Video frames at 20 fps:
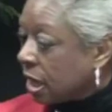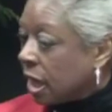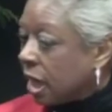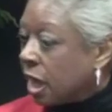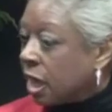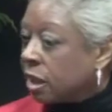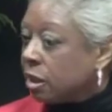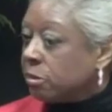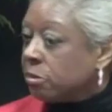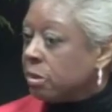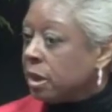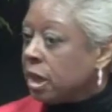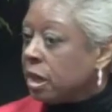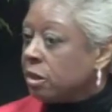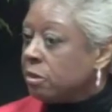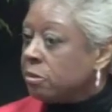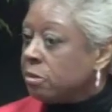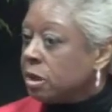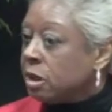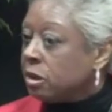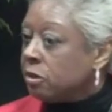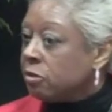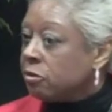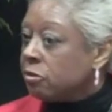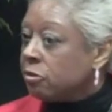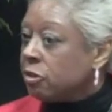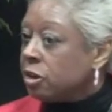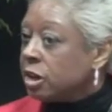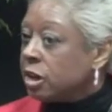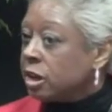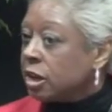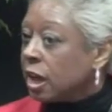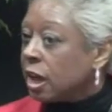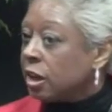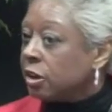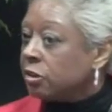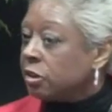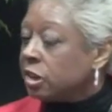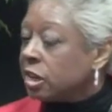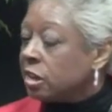And it made me
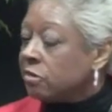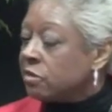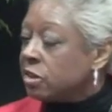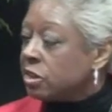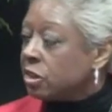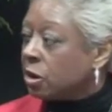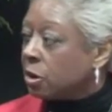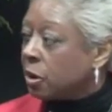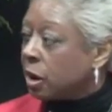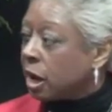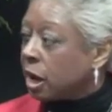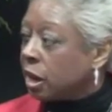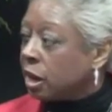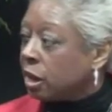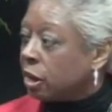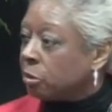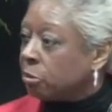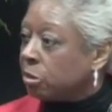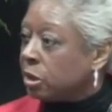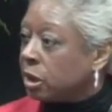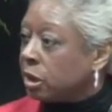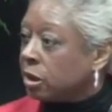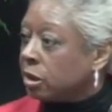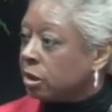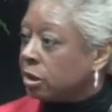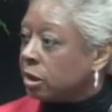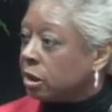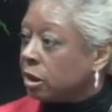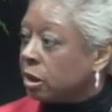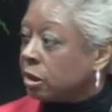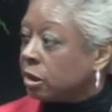realize that even though I had been a